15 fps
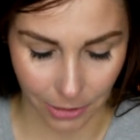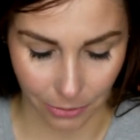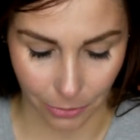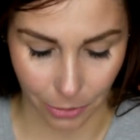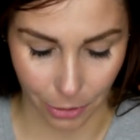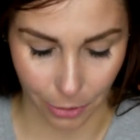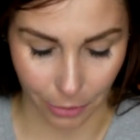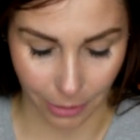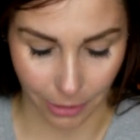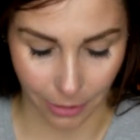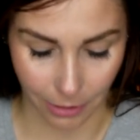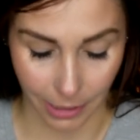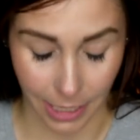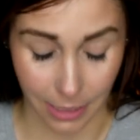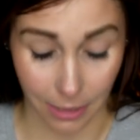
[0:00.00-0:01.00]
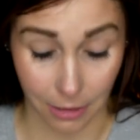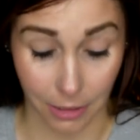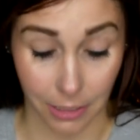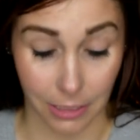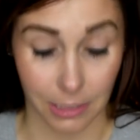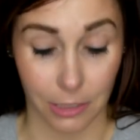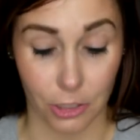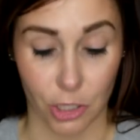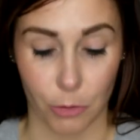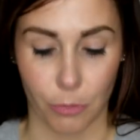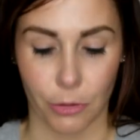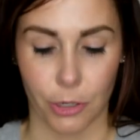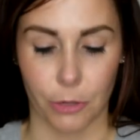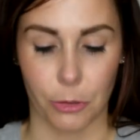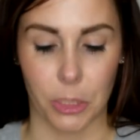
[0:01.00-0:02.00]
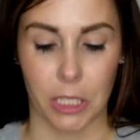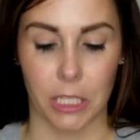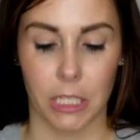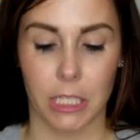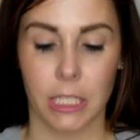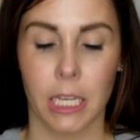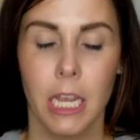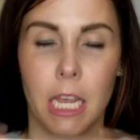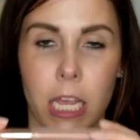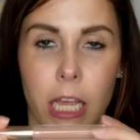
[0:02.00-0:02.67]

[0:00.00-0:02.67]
or like the things that she produces.